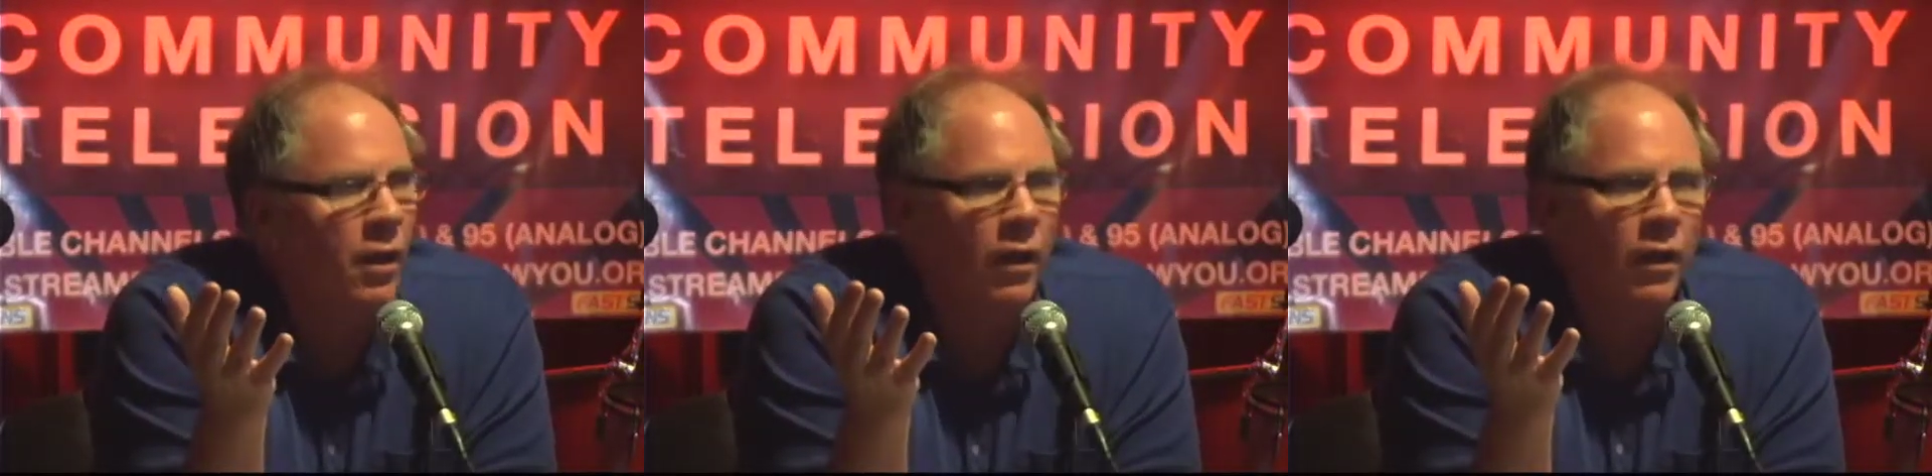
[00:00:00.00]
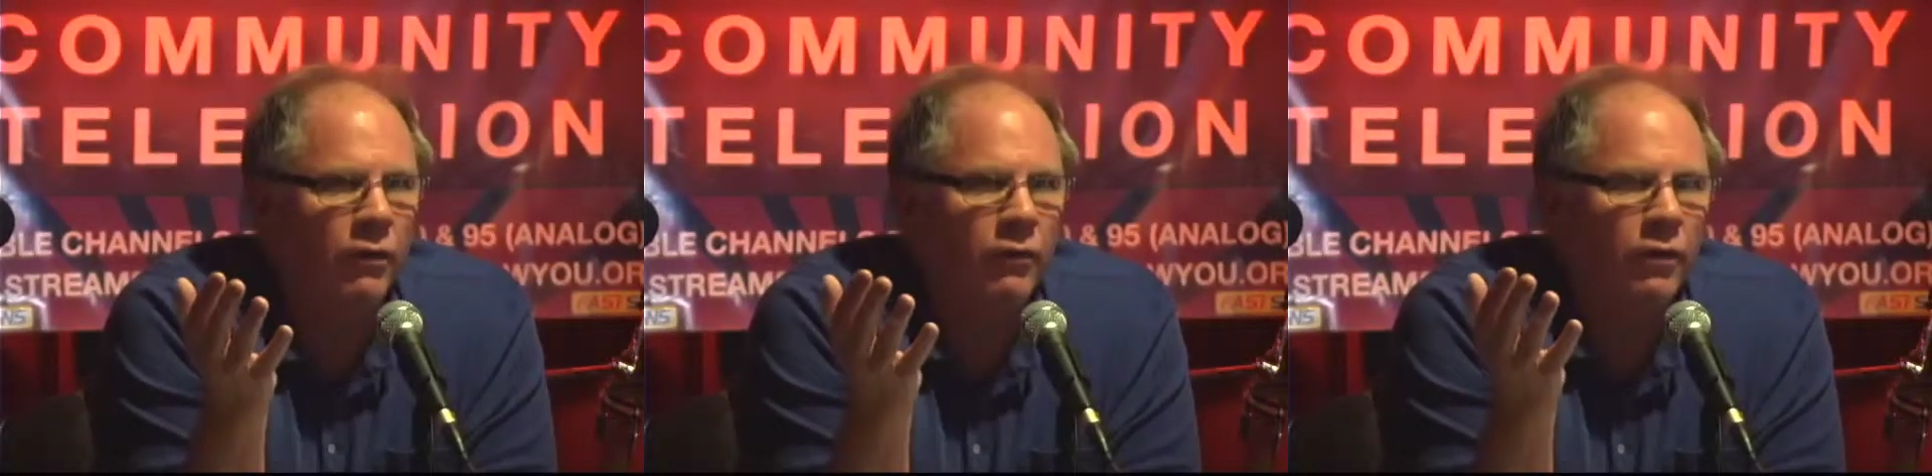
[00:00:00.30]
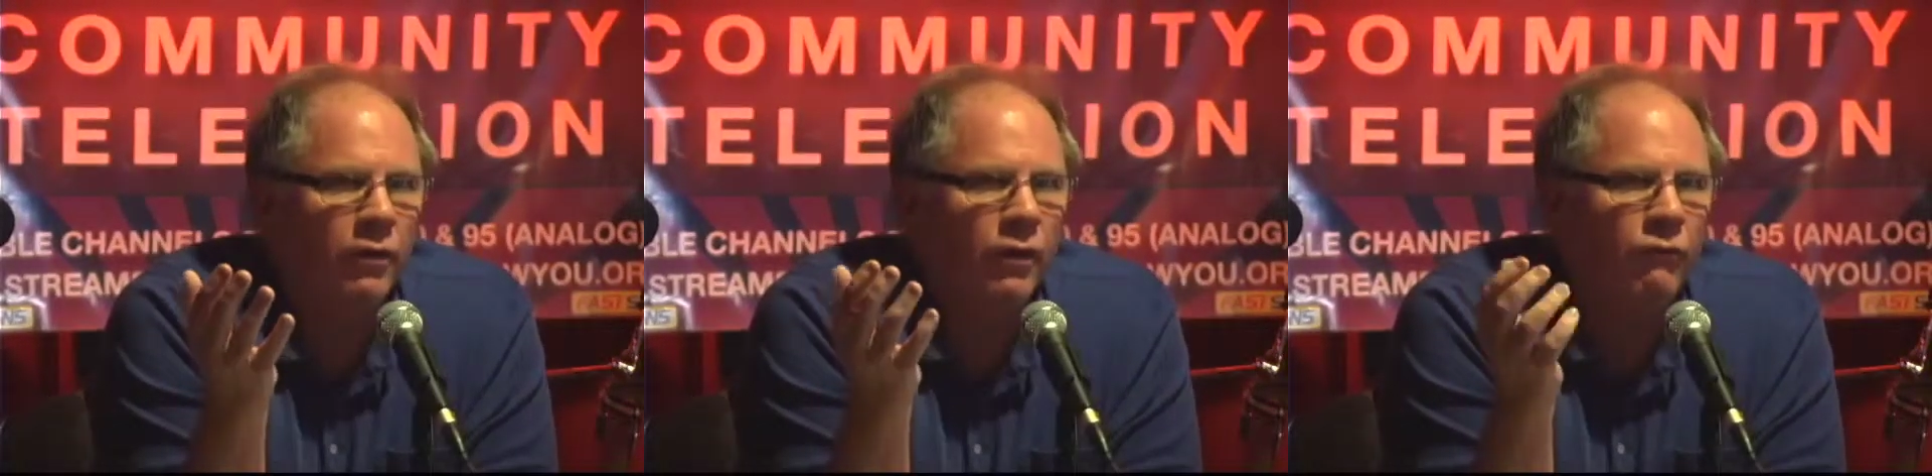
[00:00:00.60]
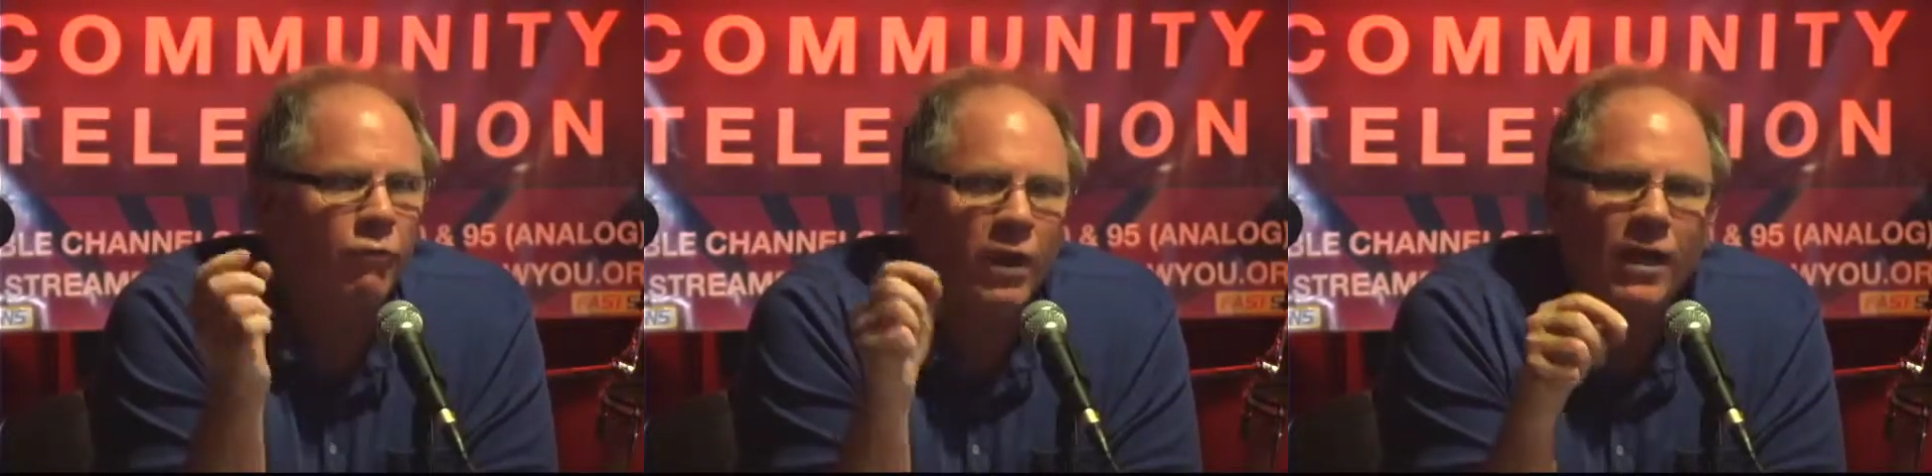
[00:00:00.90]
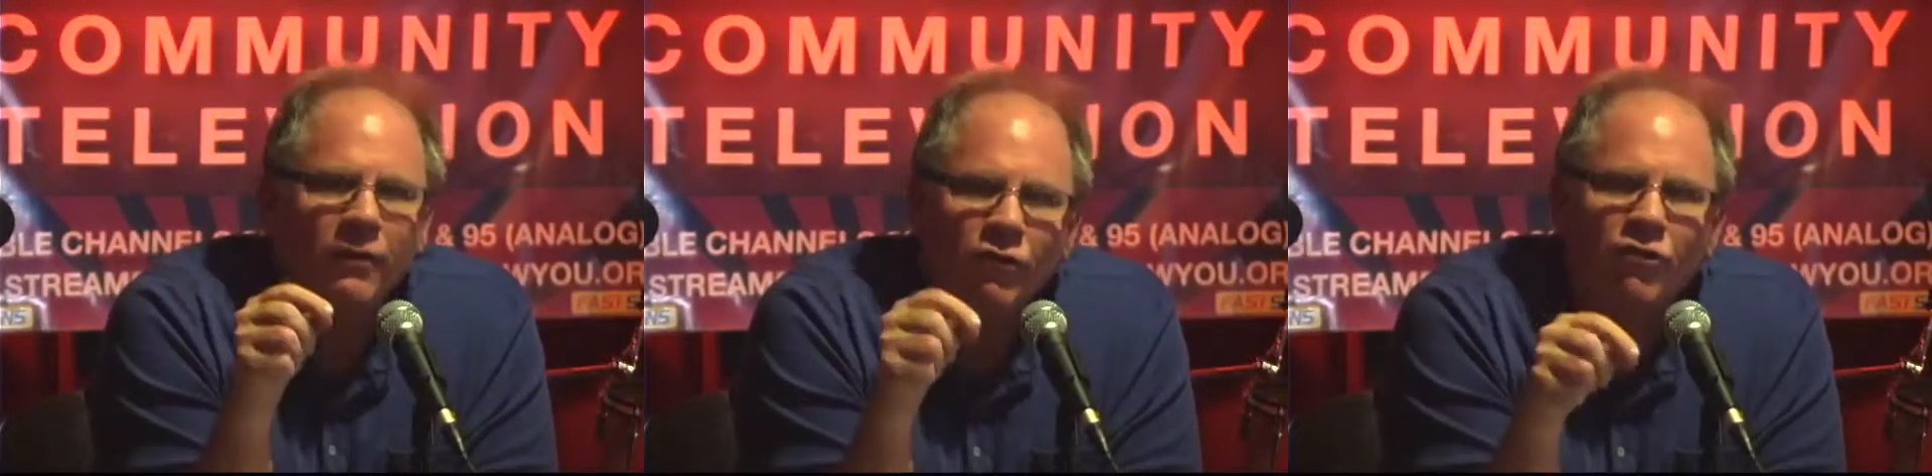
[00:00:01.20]
And if
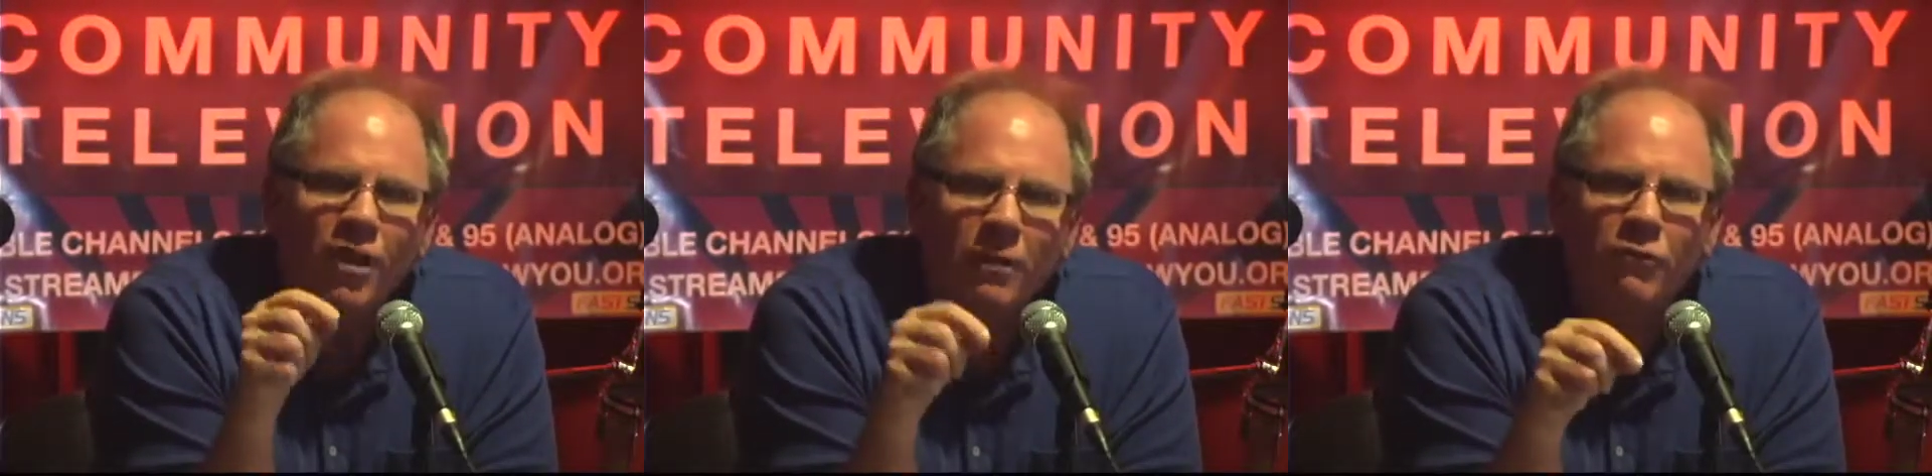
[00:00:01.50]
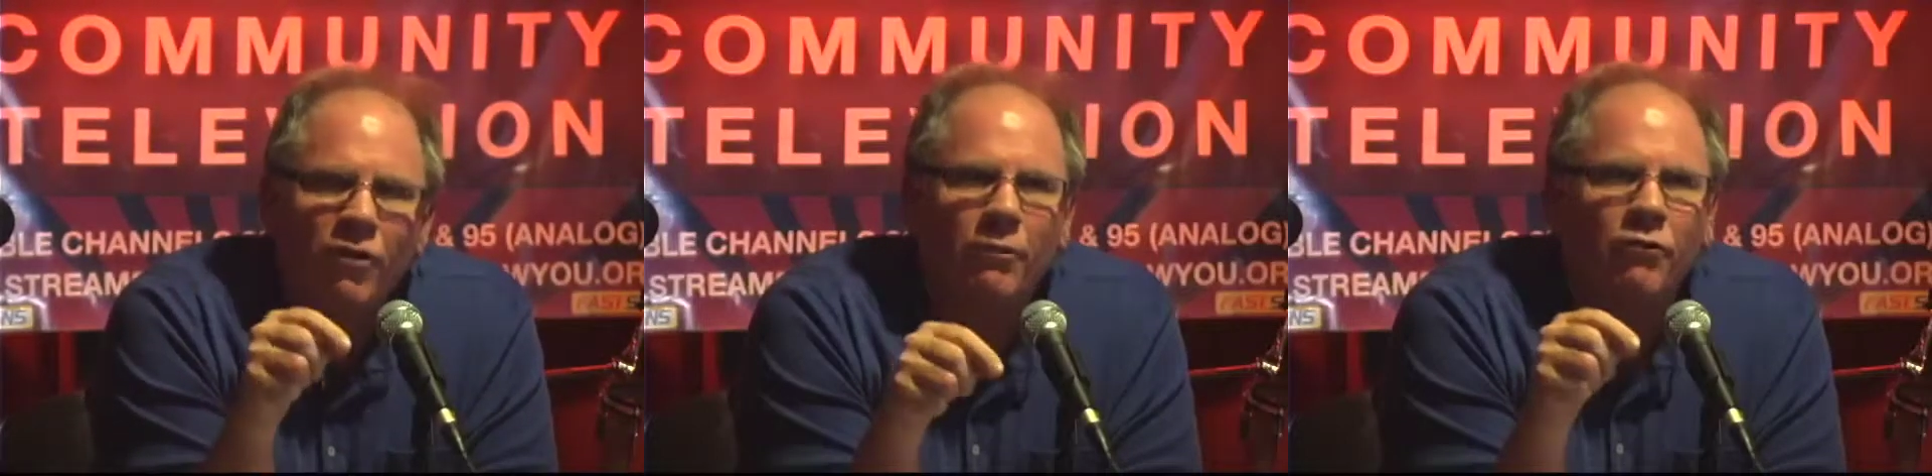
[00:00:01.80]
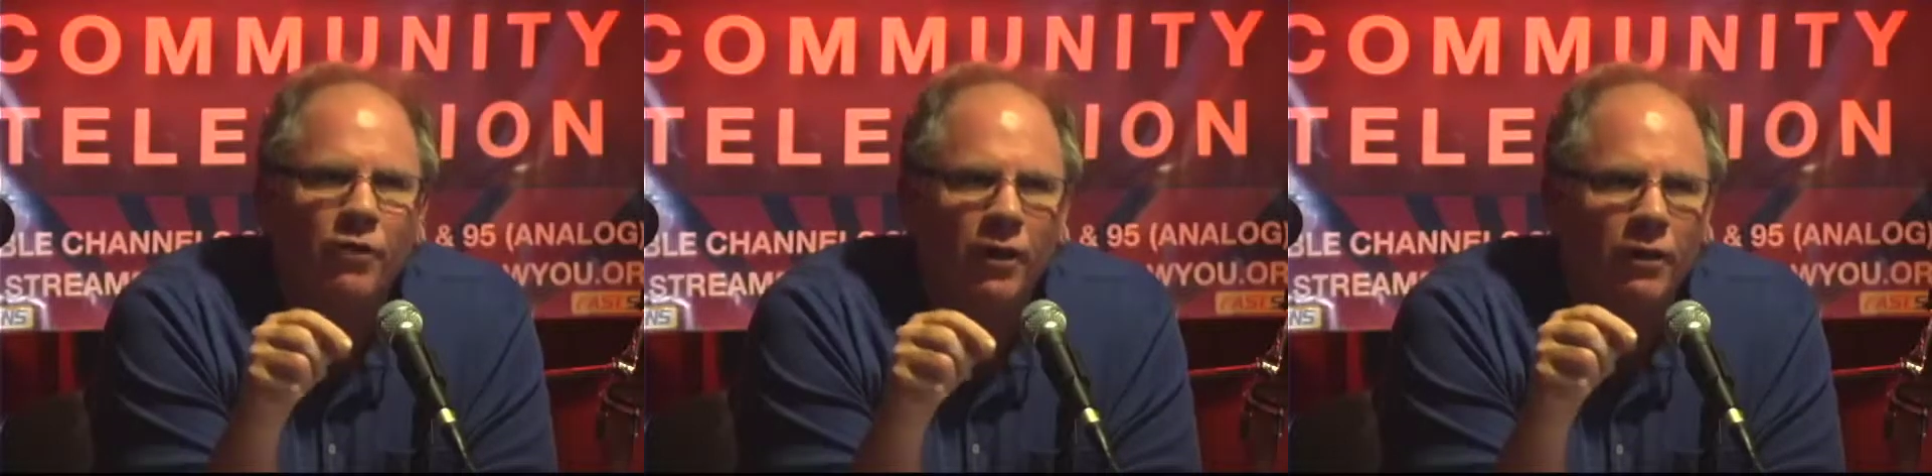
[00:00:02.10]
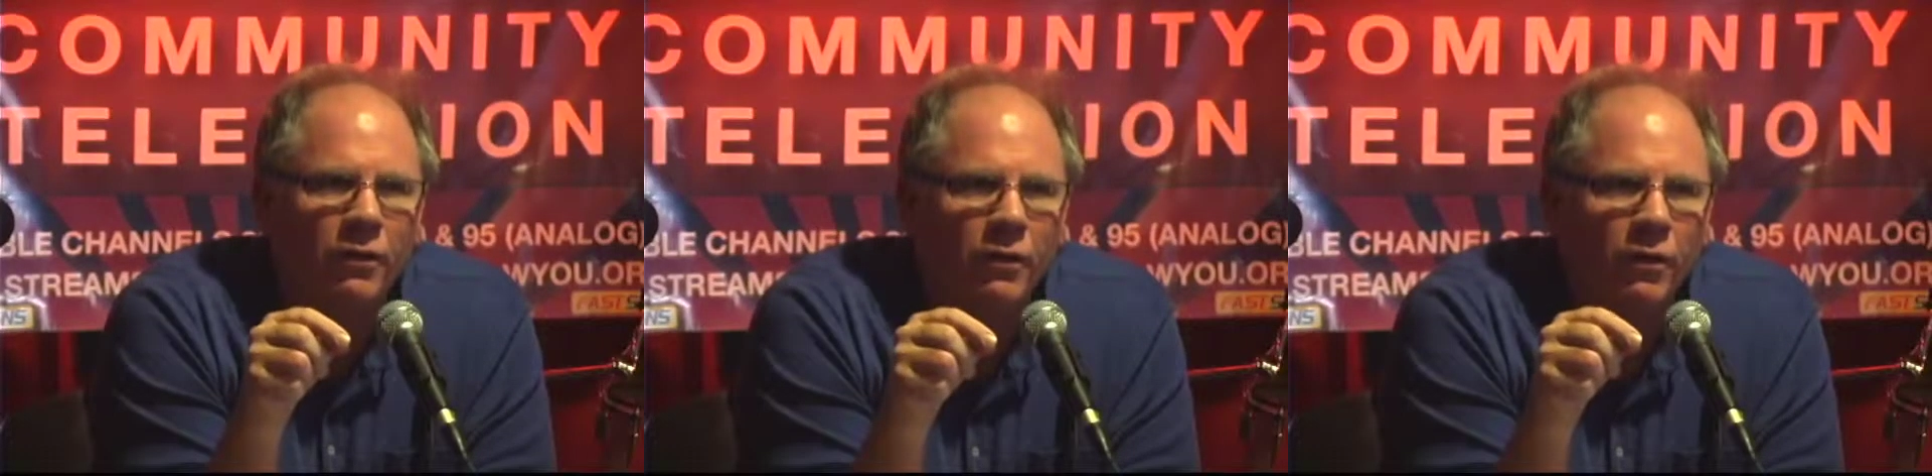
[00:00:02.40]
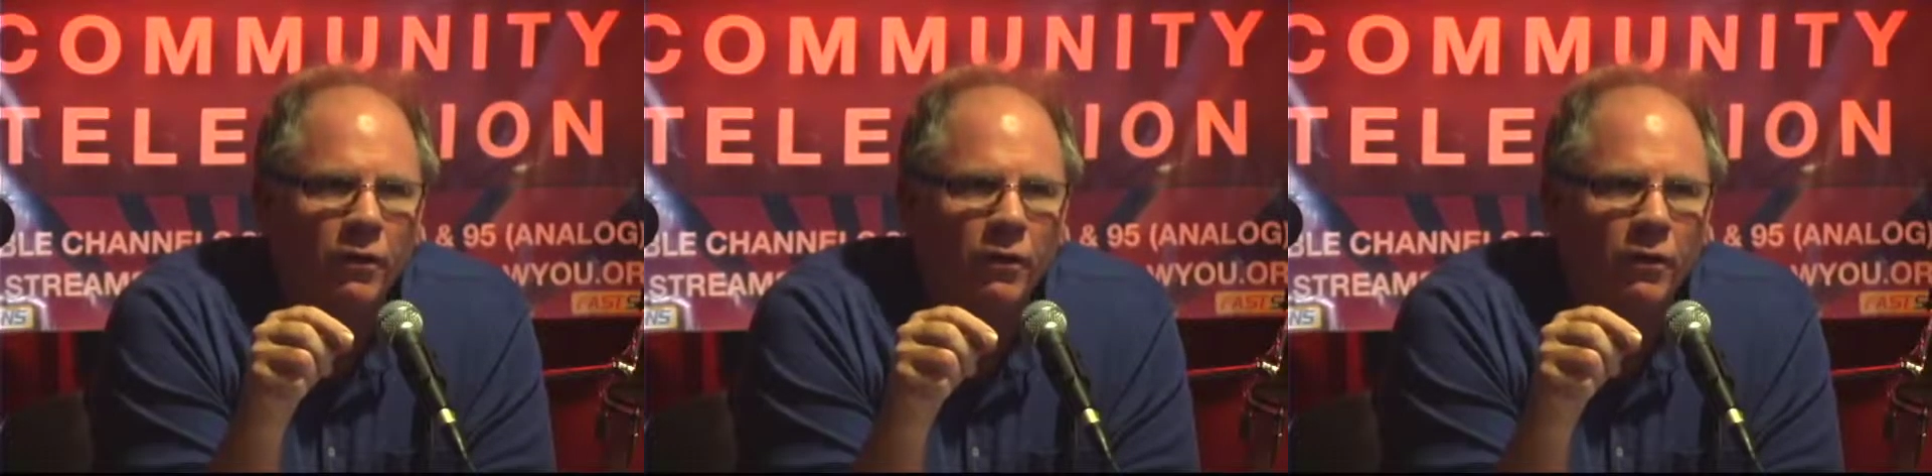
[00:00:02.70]
we had the same subsidy